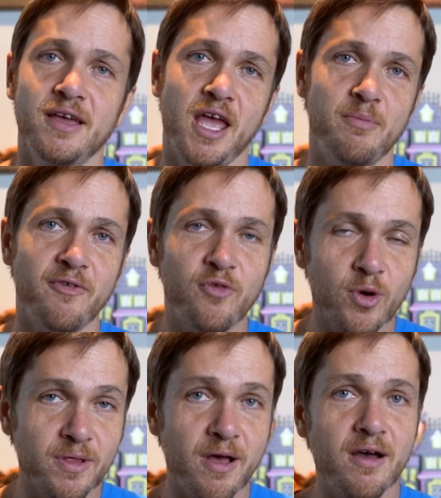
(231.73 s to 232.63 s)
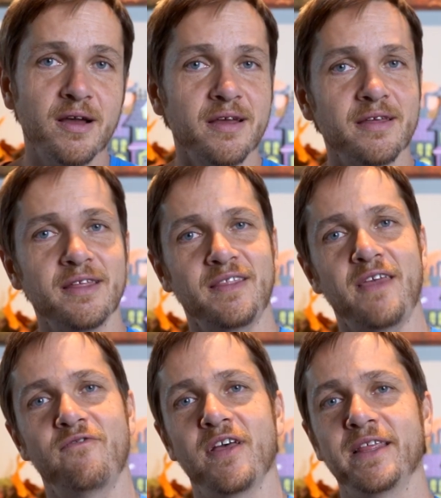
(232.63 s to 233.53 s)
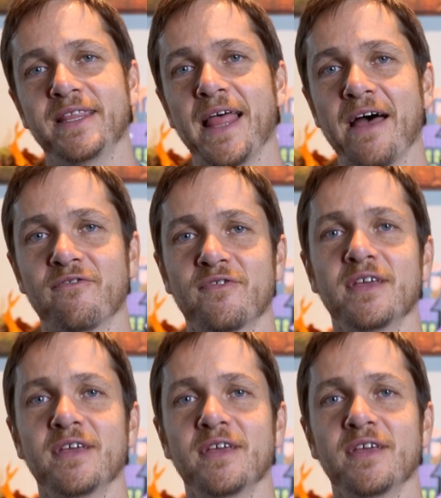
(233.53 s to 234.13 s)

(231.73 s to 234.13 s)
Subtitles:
And before long, they fell in love.